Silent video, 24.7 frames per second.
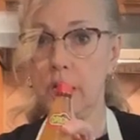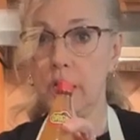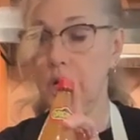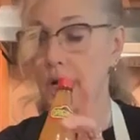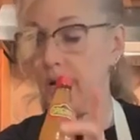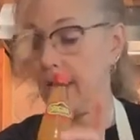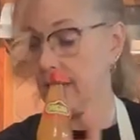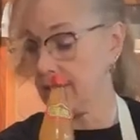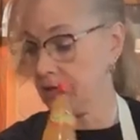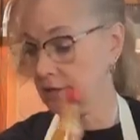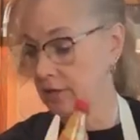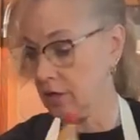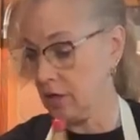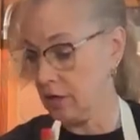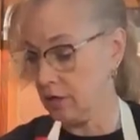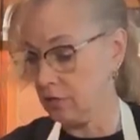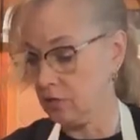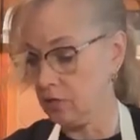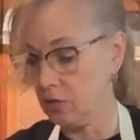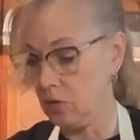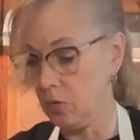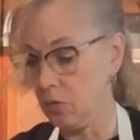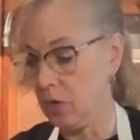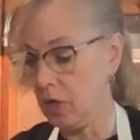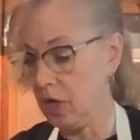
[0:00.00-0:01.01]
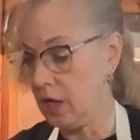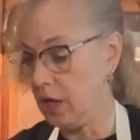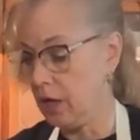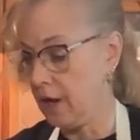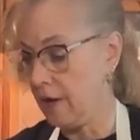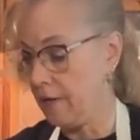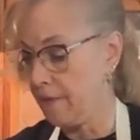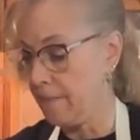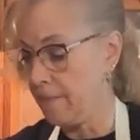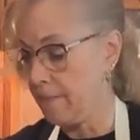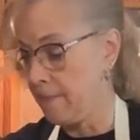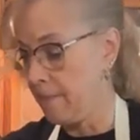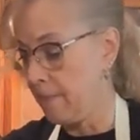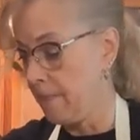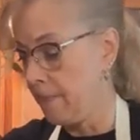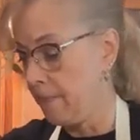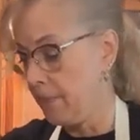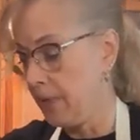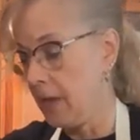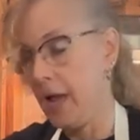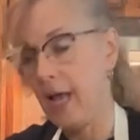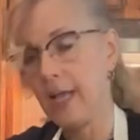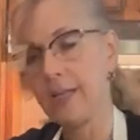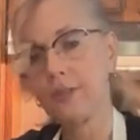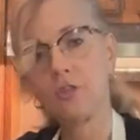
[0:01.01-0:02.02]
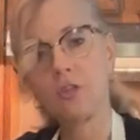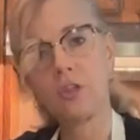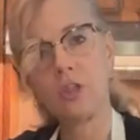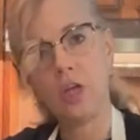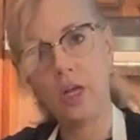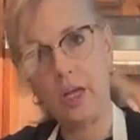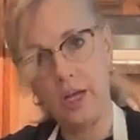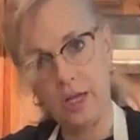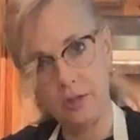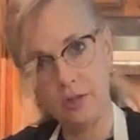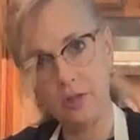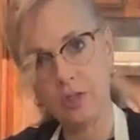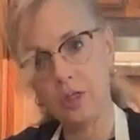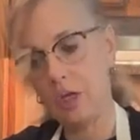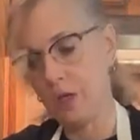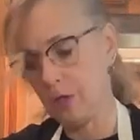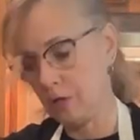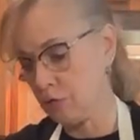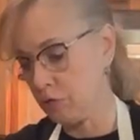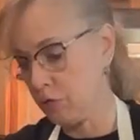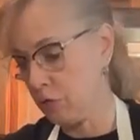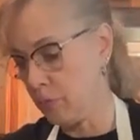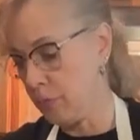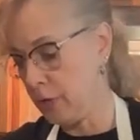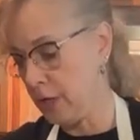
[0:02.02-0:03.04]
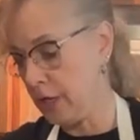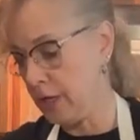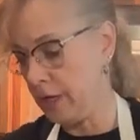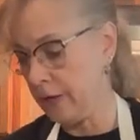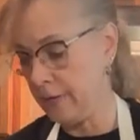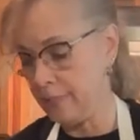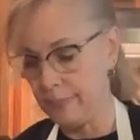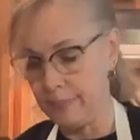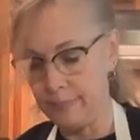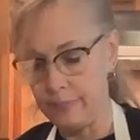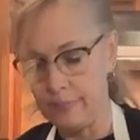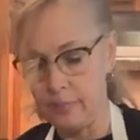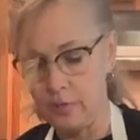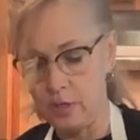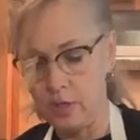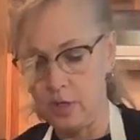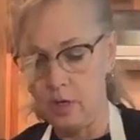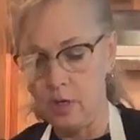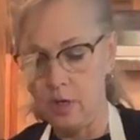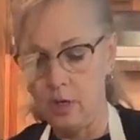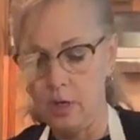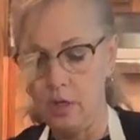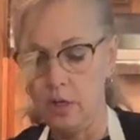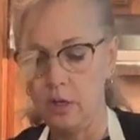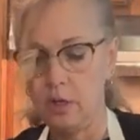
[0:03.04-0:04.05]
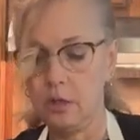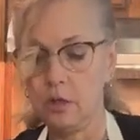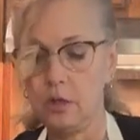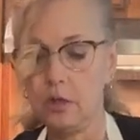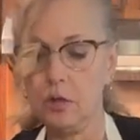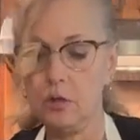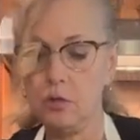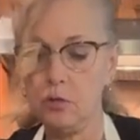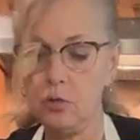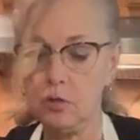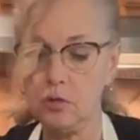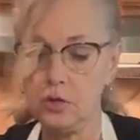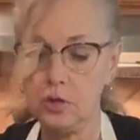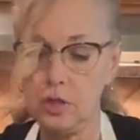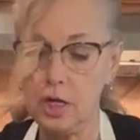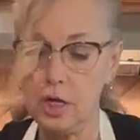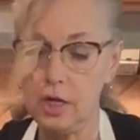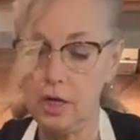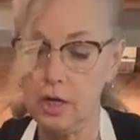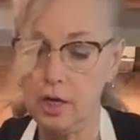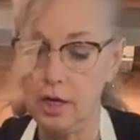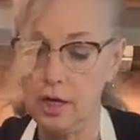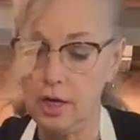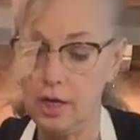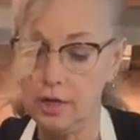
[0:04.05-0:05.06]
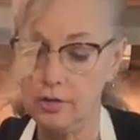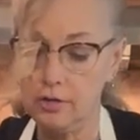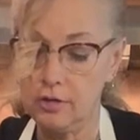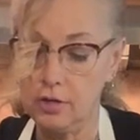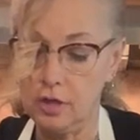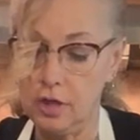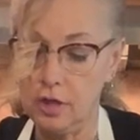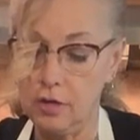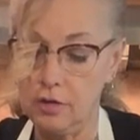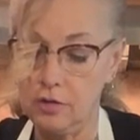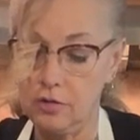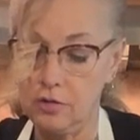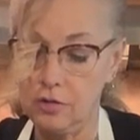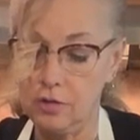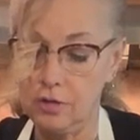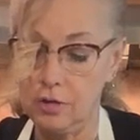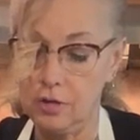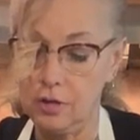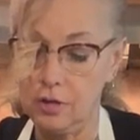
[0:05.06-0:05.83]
hot sauce, okay? That's the hot sauce for me. Louisiana hot sauce.